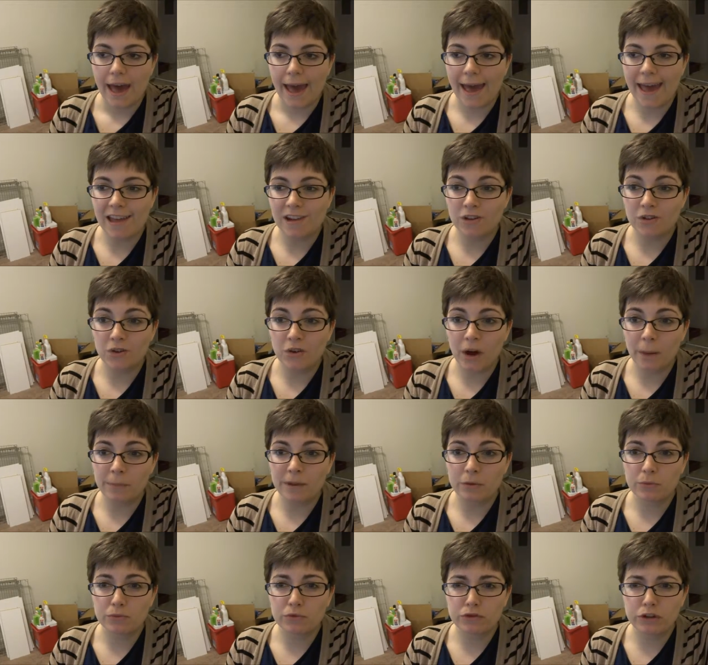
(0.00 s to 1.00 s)
and who got
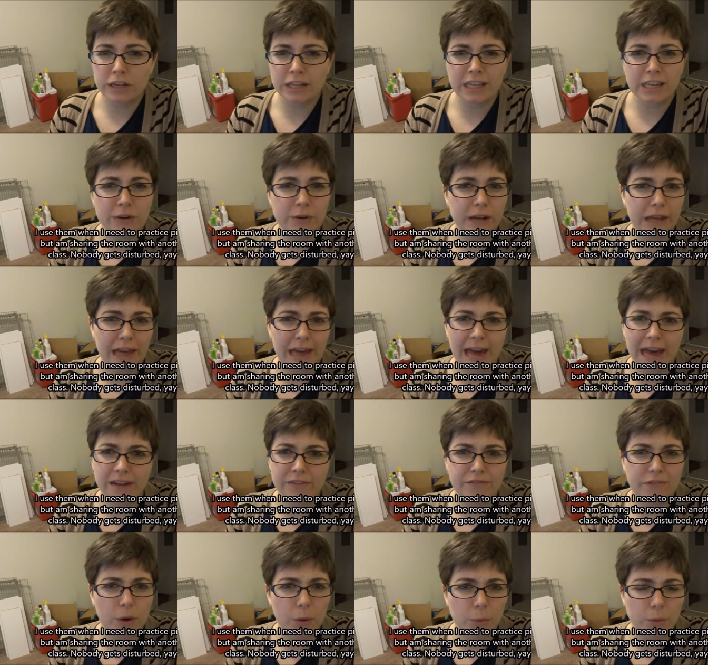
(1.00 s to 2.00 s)
me really great
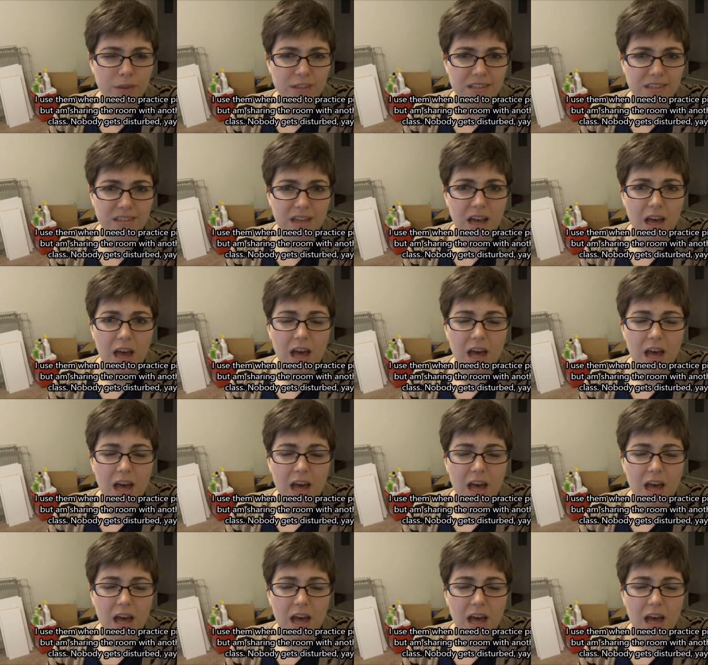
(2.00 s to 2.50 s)
headphones.